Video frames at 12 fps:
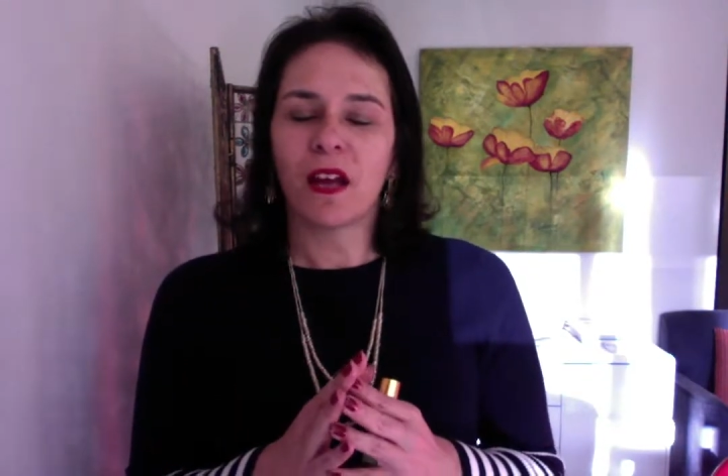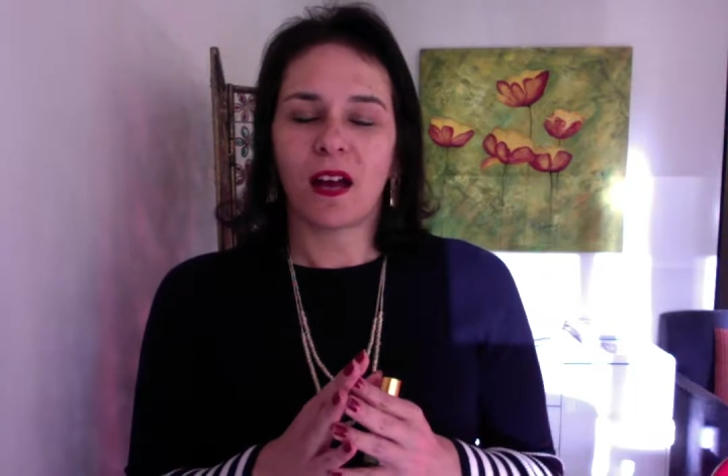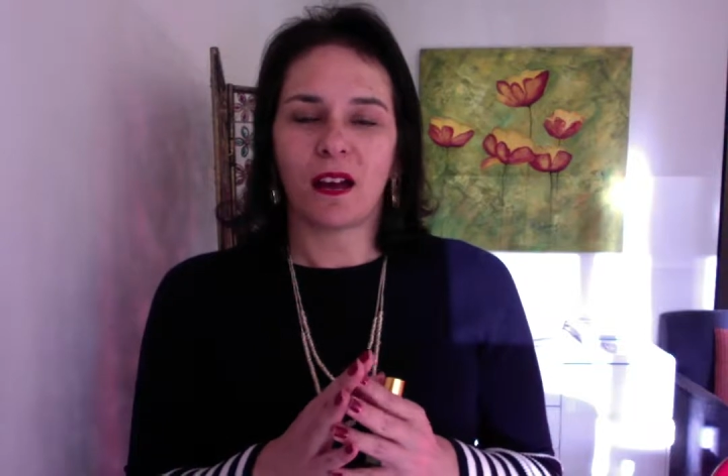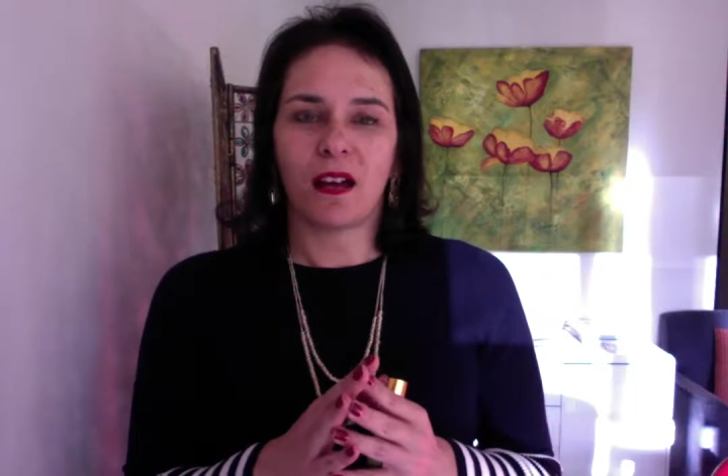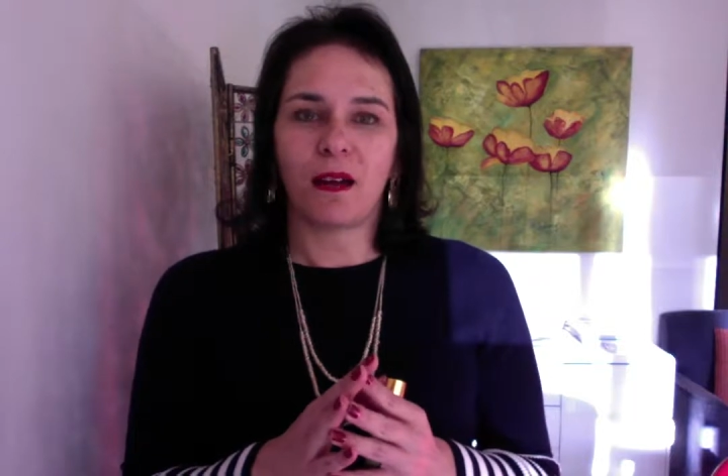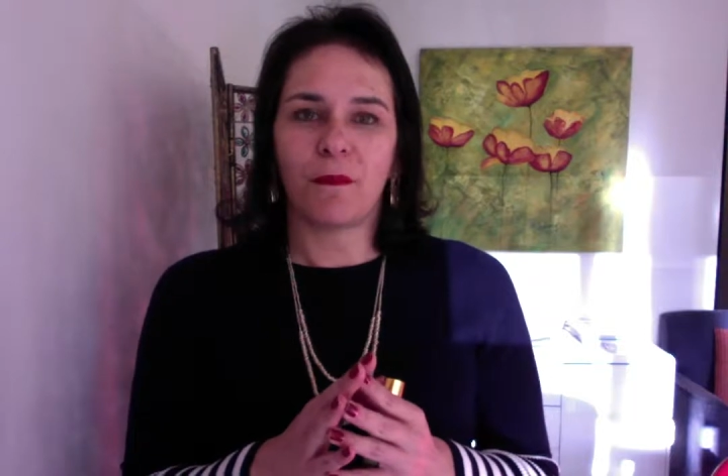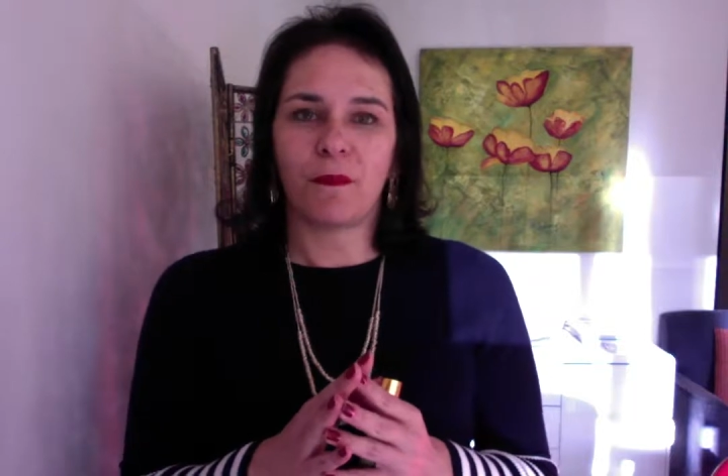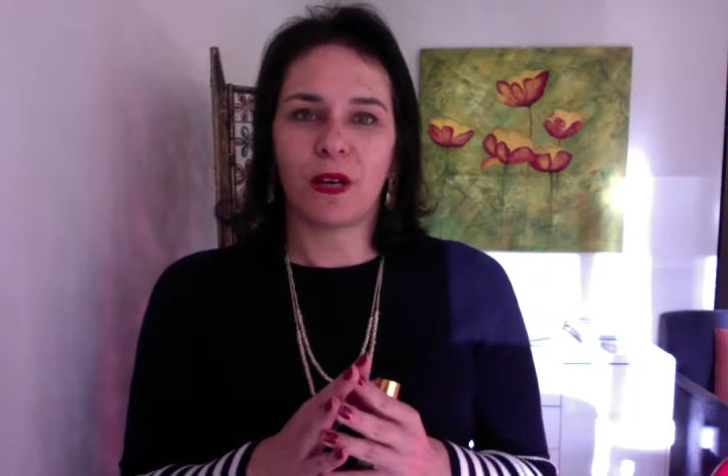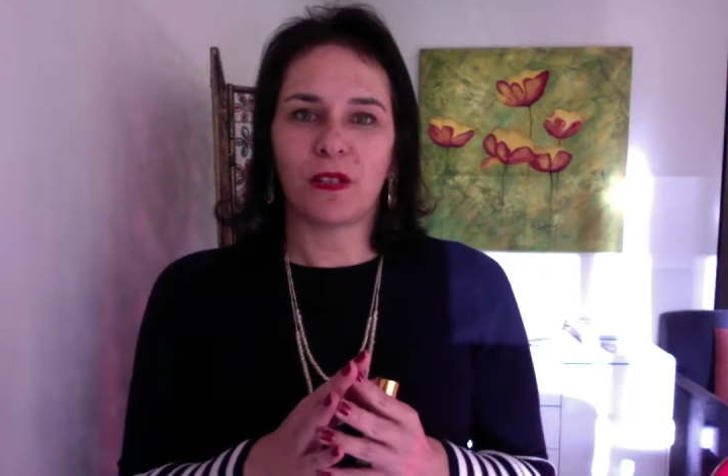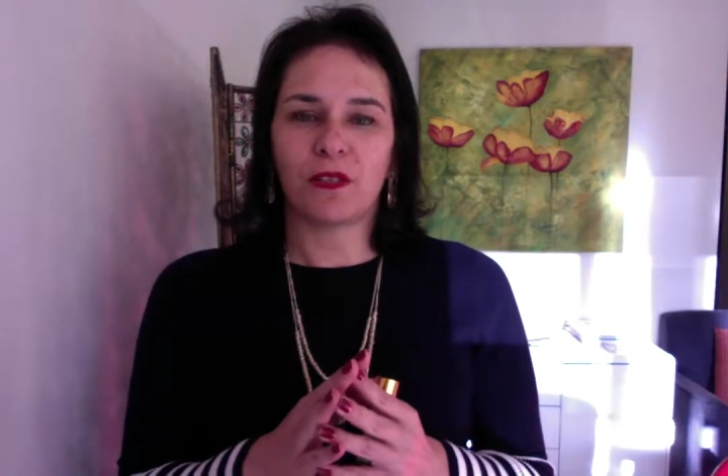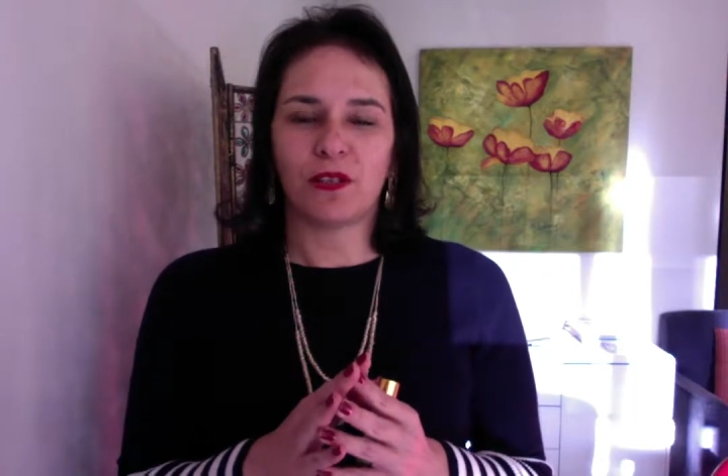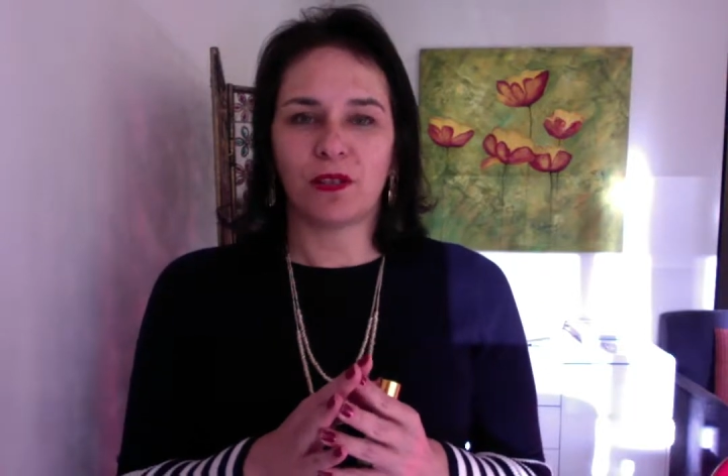um,
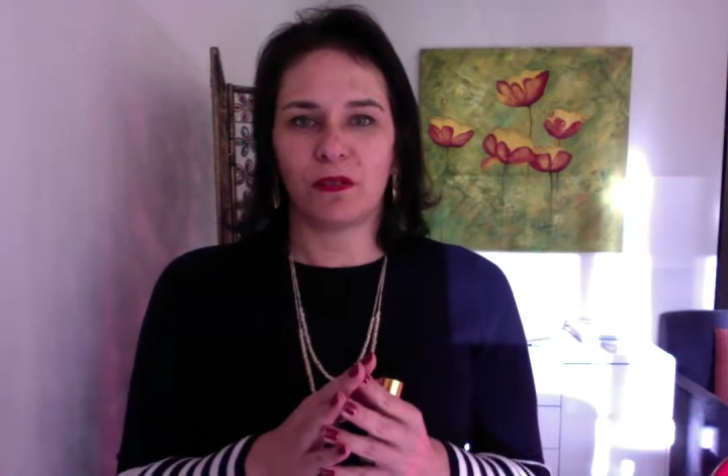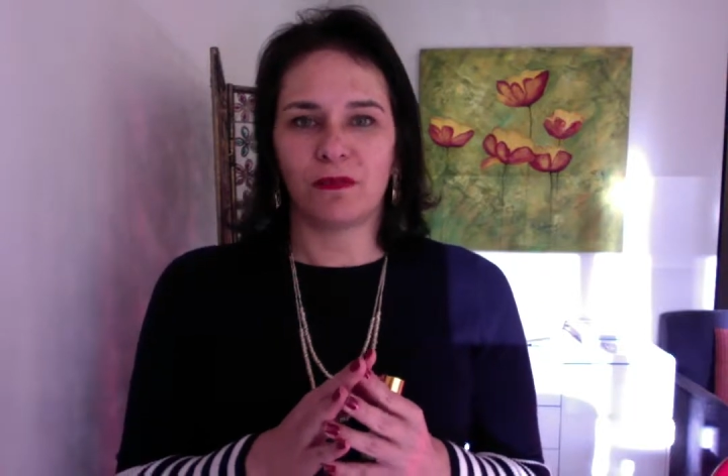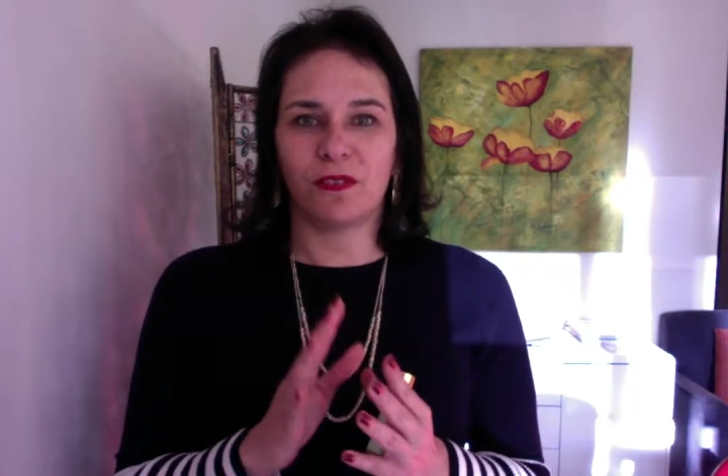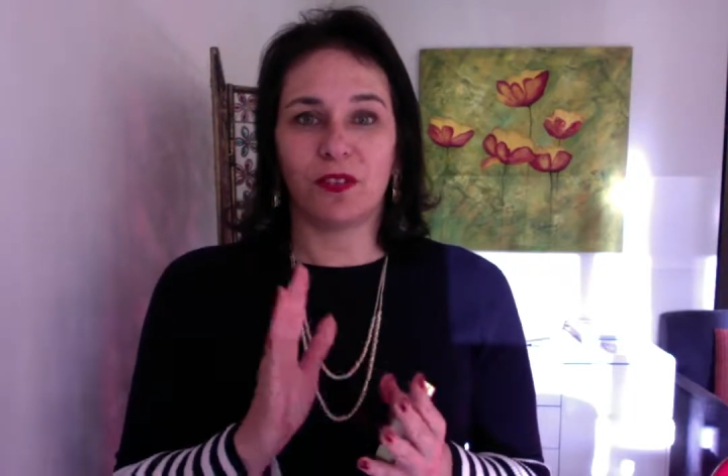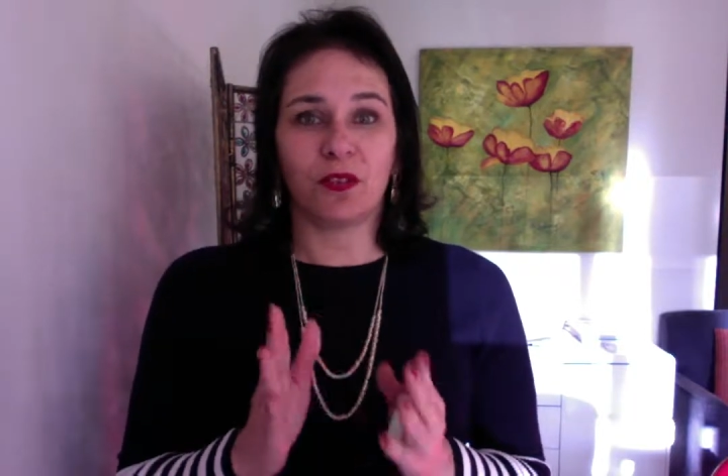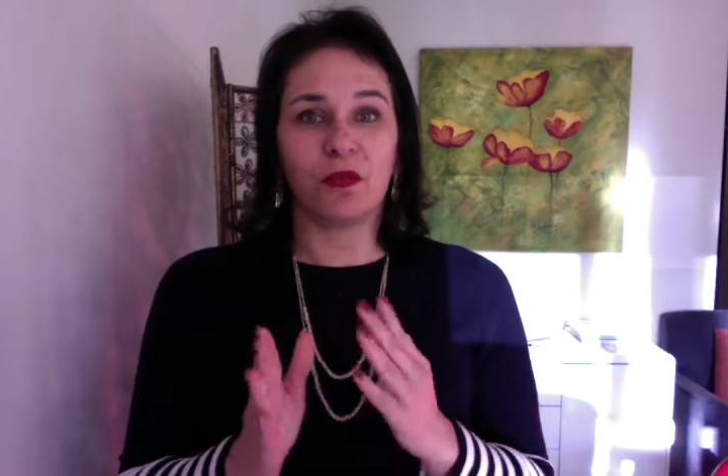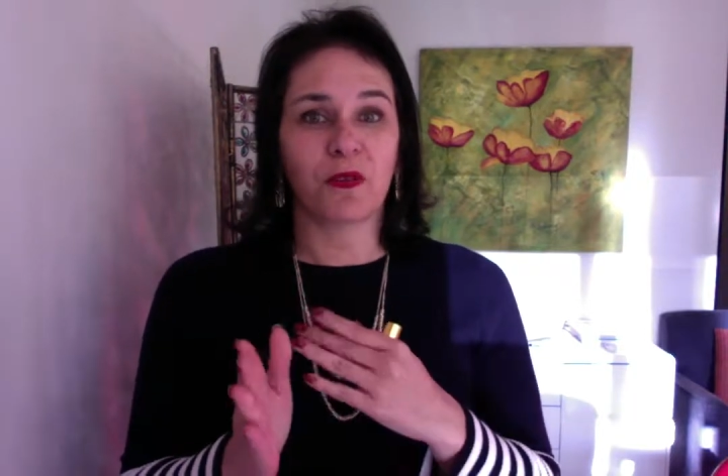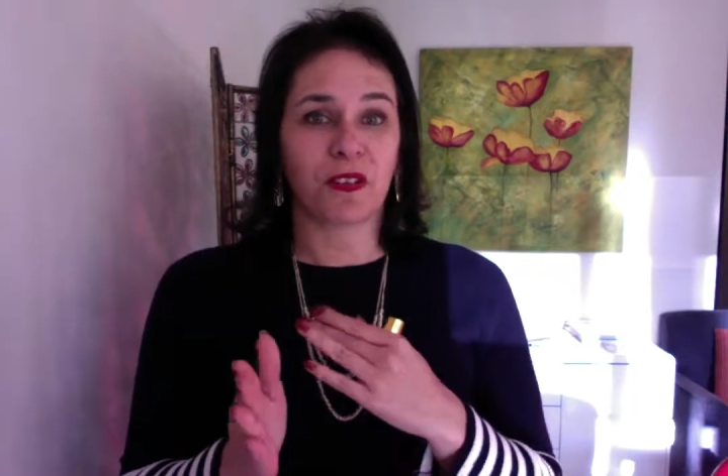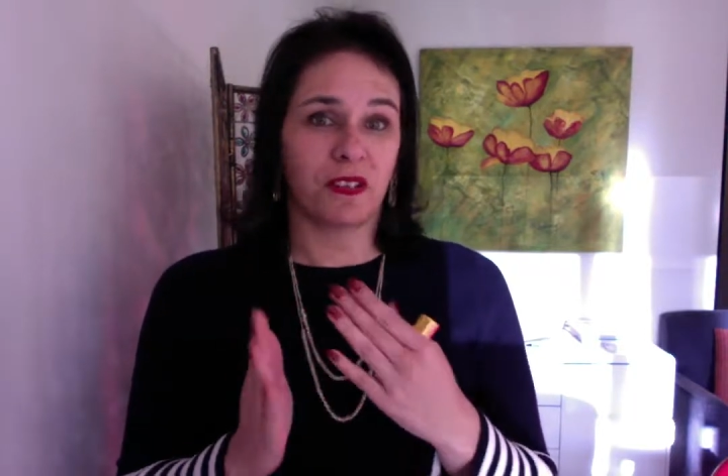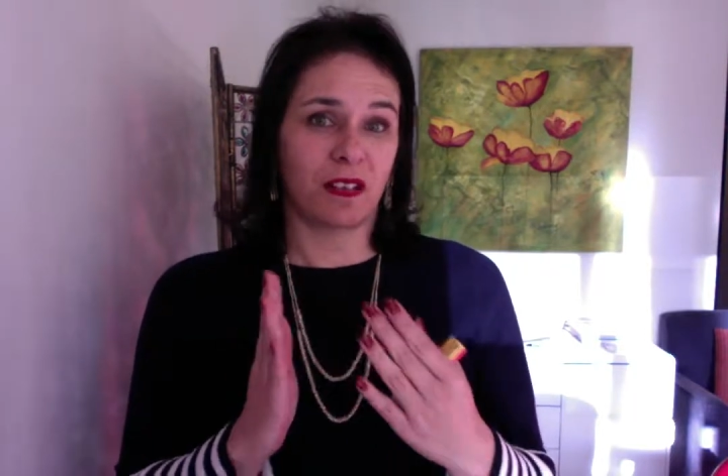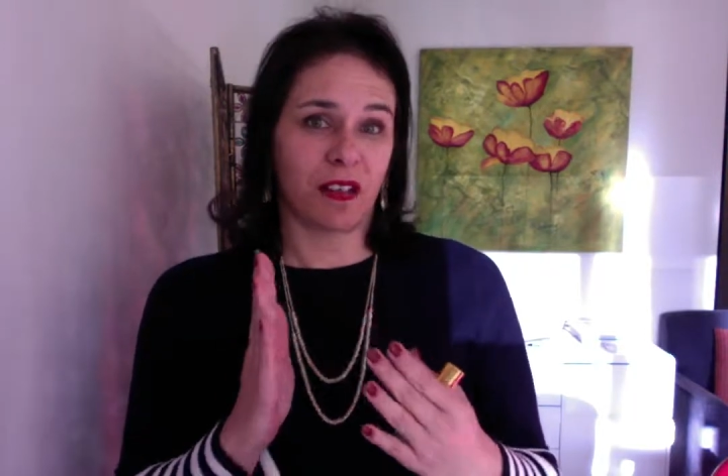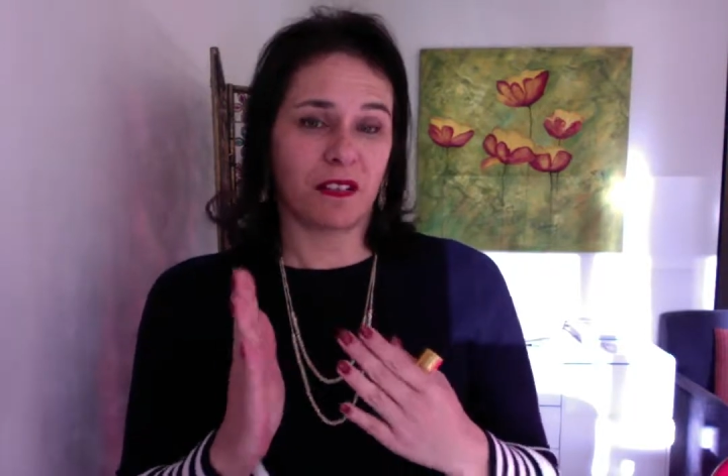you with
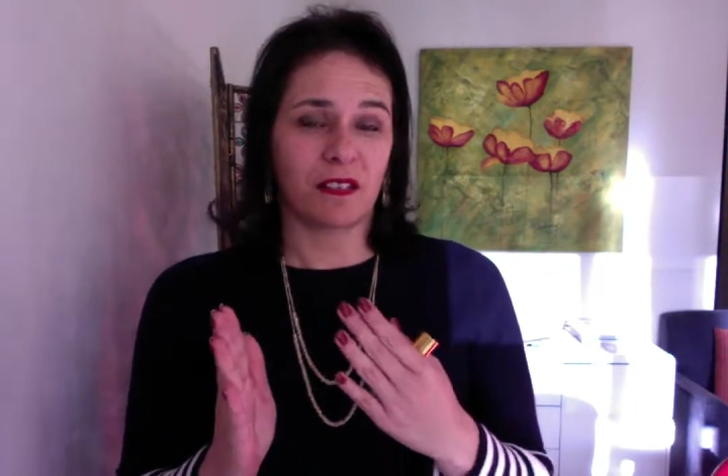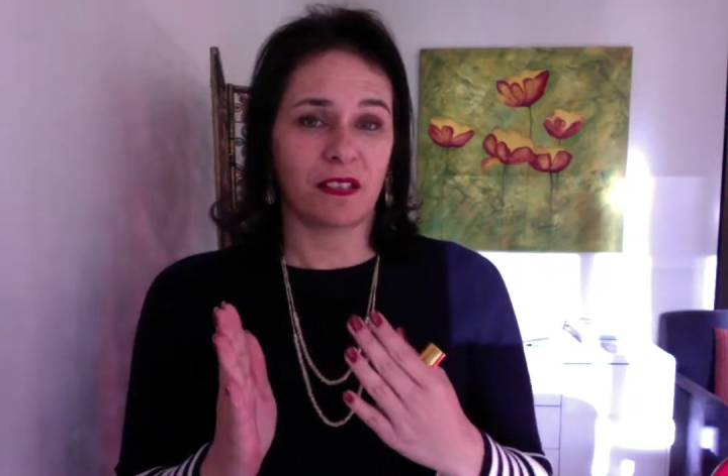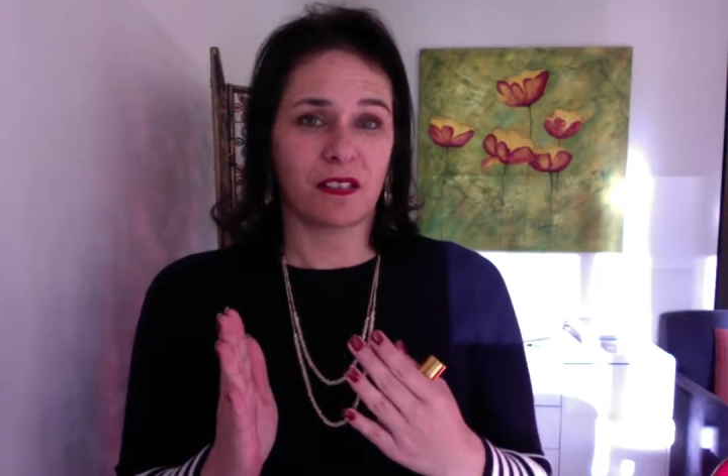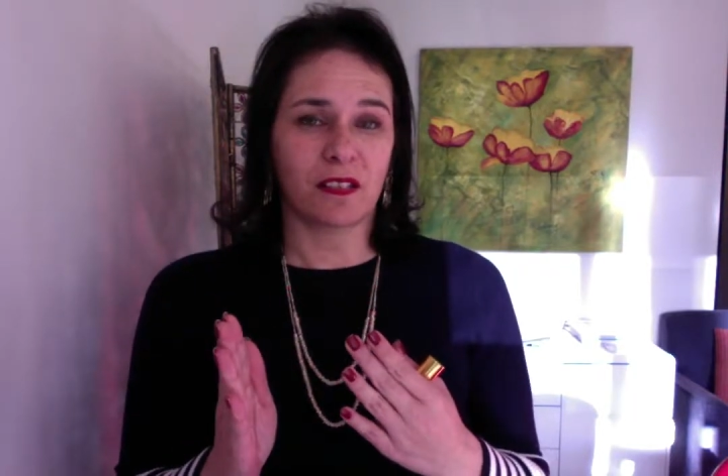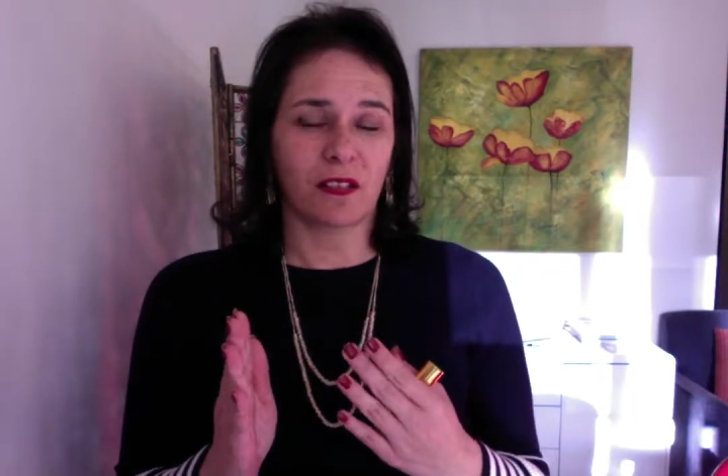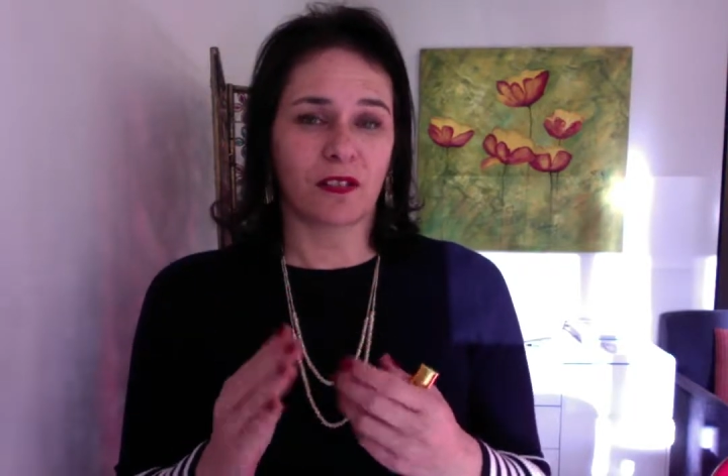another sister.